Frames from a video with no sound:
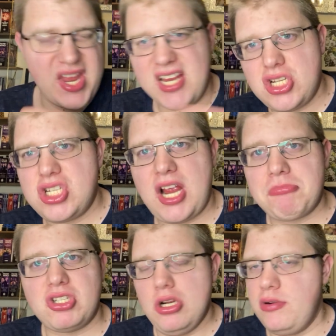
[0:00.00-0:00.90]
it's just
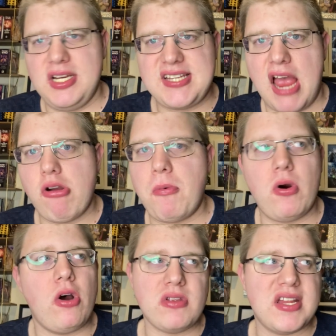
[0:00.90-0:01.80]
absolutely
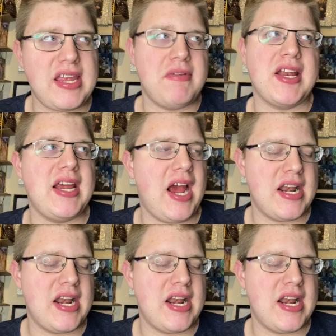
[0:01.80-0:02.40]
terrible on the DVD.